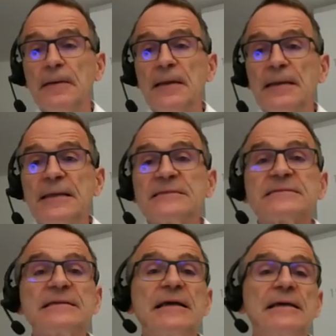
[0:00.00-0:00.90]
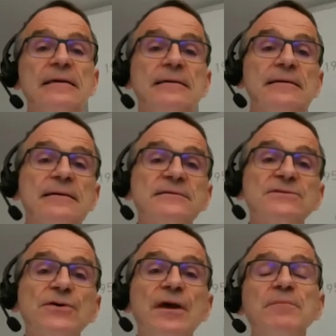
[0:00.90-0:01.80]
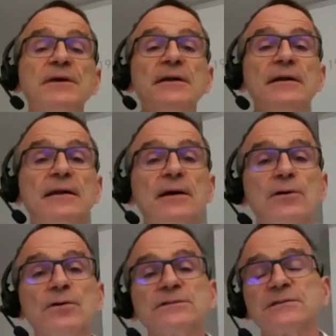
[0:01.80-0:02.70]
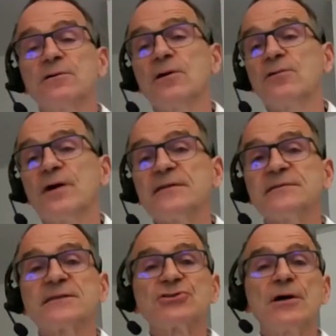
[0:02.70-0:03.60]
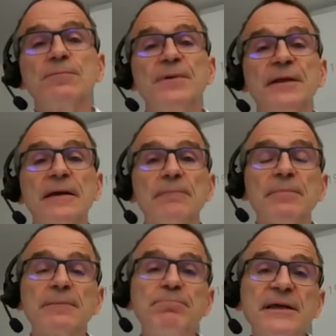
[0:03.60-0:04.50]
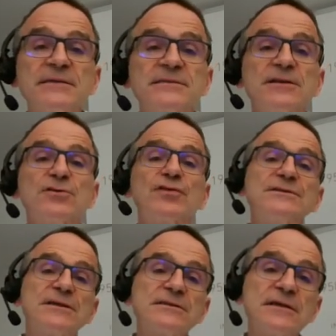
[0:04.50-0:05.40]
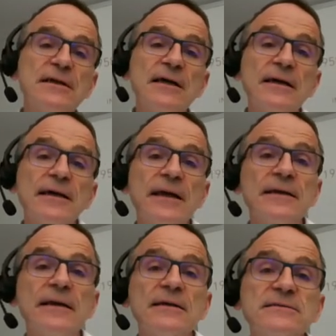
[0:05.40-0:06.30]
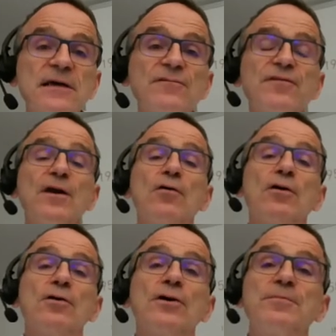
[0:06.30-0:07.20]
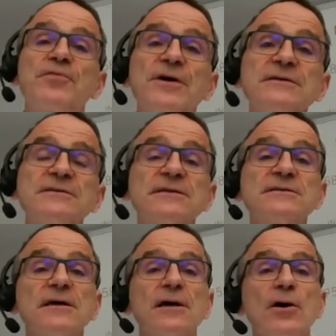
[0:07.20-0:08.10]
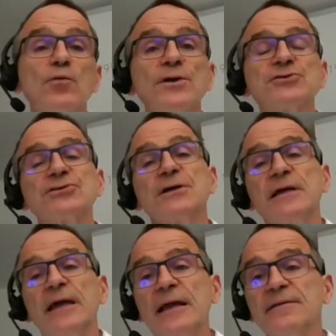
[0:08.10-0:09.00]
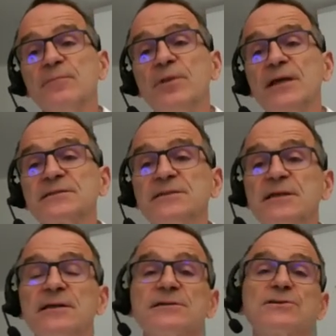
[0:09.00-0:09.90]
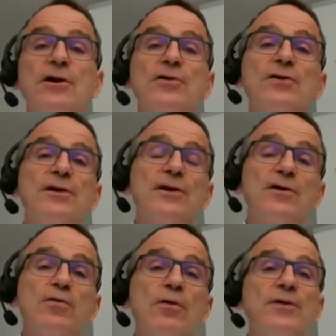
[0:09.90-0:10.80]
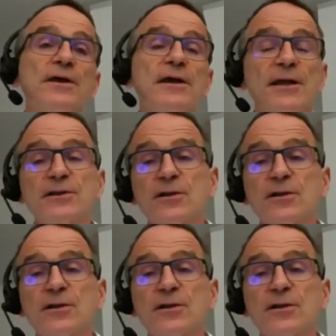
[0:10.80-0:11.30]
yesterday. Uh, soya meal also rising sharply, but biggest increases in sunflower oil prices, which at the Black Sea is currently quoting at